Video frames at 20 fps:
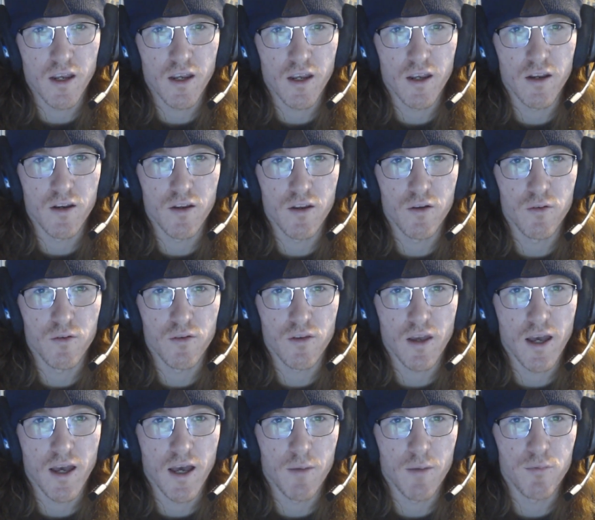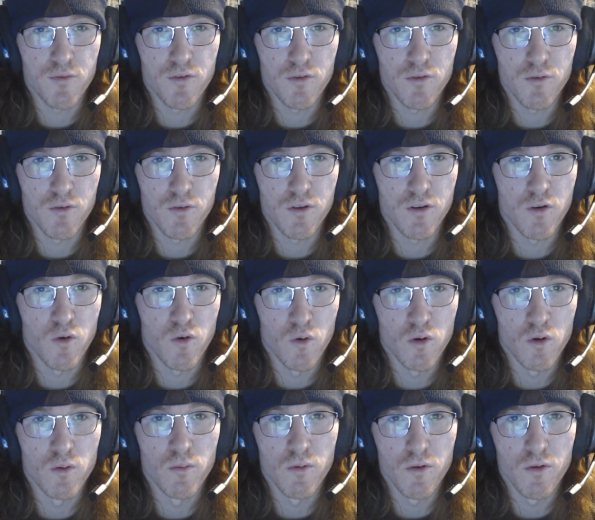and it was absolutely
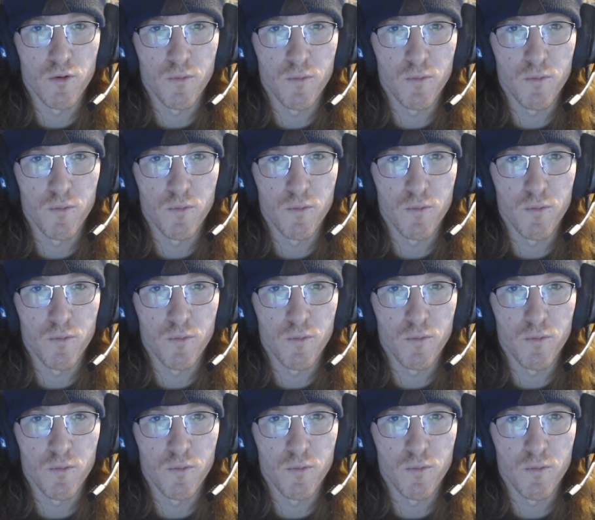horrible.